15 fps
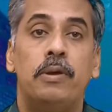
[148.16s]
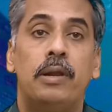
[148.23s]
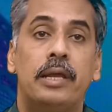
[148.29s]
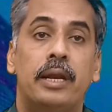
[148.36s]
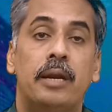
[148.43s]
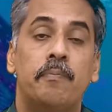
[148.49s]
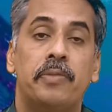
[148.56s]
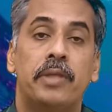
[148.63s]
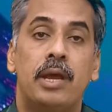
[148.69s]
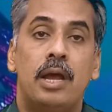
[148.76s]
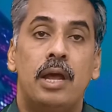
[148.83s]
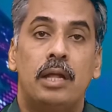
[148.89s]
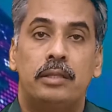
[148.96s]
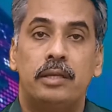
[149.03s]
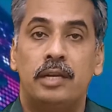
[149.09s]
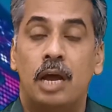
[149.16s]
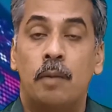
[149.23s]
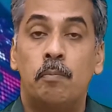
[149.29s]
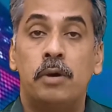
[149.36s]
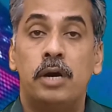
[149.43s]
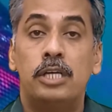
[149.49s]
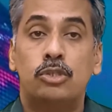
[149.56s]
billion, the
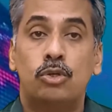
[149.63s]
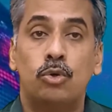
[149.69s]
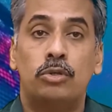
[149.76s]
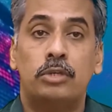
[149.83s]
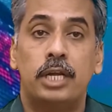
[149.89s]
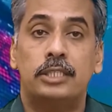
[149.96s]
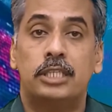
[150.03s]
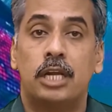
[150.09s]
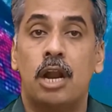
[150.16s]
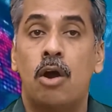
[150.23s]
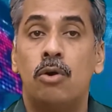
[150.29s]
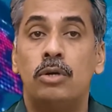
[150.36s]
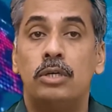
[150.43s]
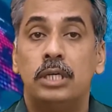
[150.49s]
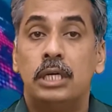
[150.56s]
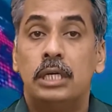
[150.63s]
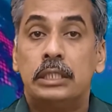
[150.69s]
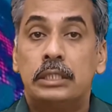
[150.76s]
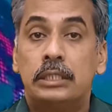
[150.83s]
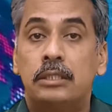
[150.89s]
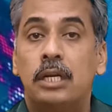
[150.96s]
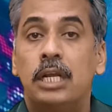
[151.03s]
numbers could touch around
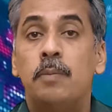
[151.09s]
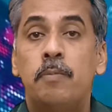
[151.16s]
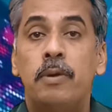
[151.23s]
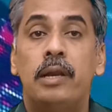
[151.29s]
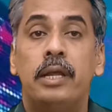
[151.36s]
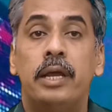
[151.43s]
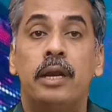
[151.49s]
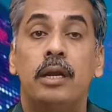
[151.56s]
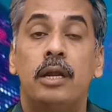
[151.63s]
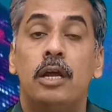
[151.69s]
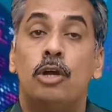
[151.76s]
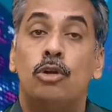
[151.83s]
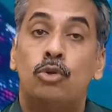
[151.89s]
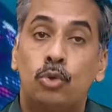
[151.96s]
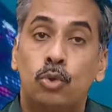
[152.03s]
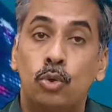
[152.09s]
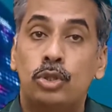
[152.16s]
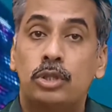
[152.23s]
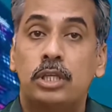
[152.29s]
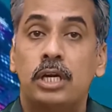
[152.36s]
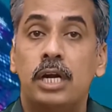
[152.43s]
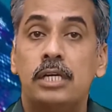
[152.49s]
3 billion,
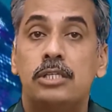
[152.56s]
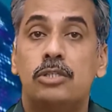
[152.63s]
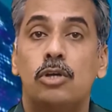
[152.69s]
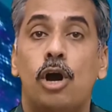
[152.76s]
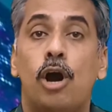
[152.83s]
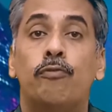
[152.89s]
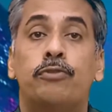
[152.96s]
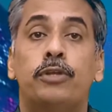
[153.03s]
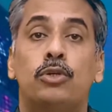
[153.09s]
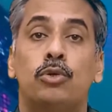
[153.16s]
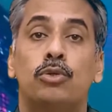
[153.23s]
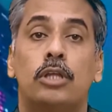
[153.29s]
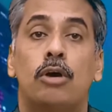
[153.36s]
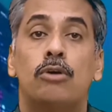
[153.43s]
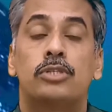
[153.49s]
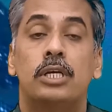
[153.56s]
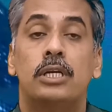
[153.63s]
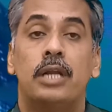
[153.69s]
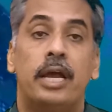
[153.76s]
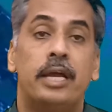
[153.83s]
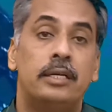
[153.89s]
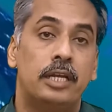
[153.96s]
two-thirds of the
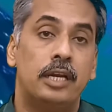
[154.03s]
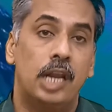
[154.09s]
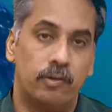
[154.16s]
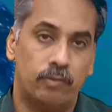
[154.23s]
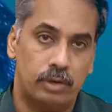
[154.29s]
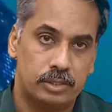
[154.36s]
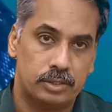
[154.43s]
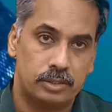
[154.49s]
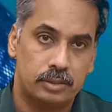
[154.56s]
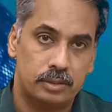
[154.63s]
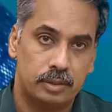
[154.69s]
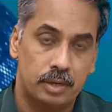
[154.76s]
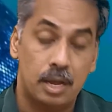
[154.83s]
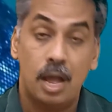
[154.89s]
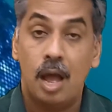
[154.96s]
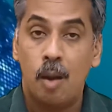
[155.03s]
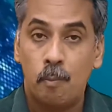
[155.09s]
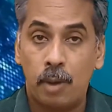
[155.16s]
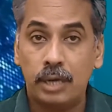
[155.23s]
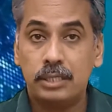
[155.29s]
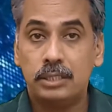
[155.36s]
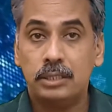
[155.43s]
2019 levels.
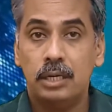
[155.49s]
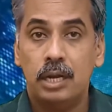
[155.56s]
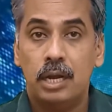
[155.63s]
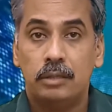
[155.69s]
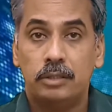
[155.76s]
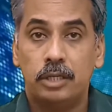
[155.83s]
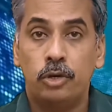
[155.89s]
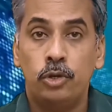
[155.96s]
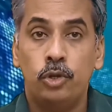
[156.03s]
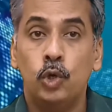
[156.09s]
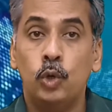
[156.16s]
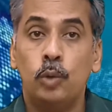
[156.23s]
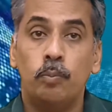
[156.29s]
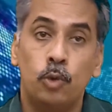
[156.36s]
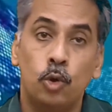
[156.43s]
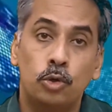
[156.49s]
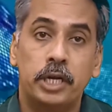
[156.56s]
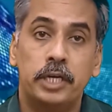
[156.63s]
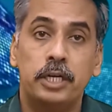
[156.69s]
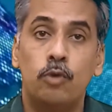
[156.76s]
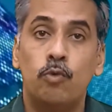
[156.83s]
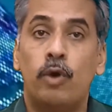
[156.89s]
But the new
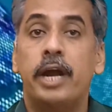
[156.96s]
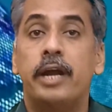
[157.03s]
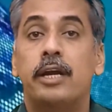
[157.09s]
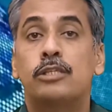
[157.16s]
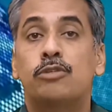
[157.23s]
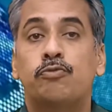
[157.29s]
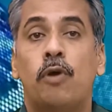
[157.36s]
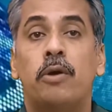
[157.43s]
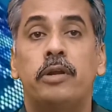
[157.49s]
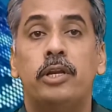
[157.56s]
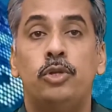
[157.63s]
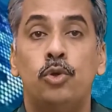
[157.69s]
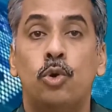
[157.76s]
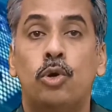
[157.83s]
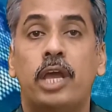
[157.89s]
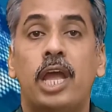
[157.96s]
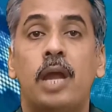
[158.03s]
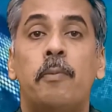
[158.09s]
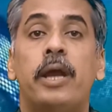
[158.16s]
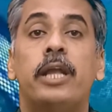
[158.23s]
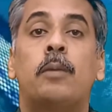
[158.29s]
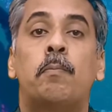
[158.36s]
mutated virus found in UK
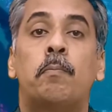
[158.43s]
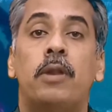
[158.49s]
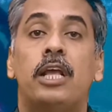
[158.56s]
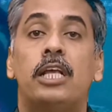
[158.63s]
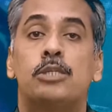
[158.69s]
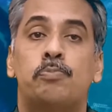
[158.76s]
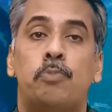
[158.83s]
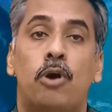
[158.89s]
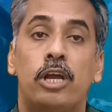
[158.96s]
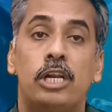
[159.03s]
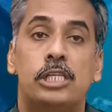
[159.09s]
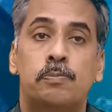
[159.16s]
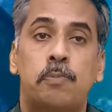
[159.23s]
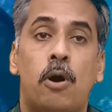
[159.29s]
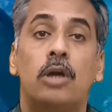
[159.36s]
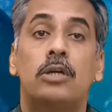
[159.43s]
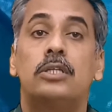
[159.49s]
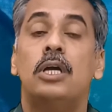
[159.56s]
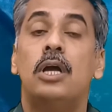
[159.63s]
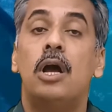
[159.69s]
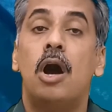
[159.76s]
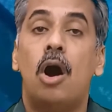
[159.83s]
might play spoil
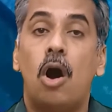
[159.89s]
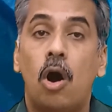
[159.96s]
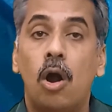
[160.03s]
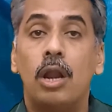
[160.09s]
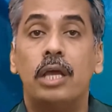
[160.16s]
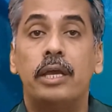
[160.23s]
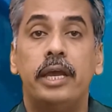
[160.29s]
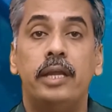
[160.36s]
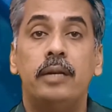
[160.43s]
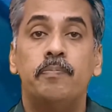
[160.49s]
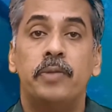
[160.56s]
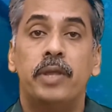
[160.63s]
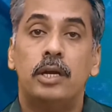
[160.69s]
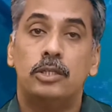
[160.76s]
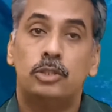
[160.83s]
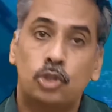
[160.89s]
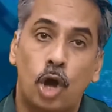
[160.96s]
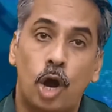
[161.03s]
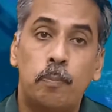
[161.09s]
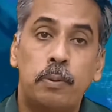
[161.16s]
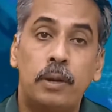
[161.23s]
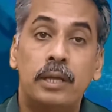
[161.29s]
spot all again,
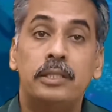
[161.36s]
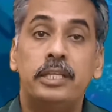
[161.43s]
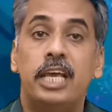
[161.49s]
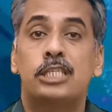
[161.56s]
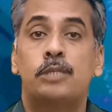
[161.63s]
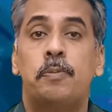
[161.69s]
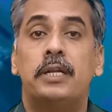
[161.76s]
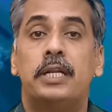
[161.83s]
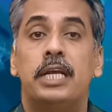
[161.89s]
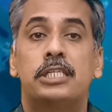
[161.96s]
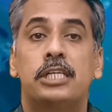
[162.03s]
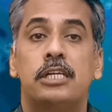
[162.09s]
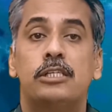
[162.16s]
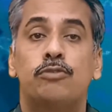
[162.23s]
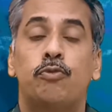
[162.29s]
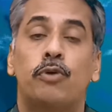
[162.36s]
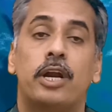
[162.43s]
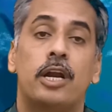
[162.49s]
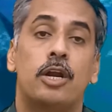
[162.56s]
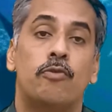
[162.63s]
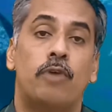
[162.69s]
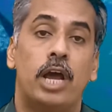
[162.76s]
toppling the expectations for
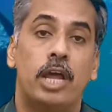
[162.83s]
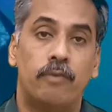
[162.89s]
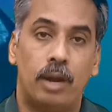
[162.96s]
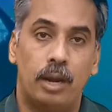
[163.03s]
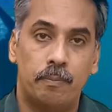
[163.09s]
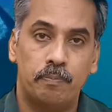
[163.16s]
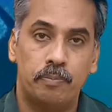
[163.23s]
a revival.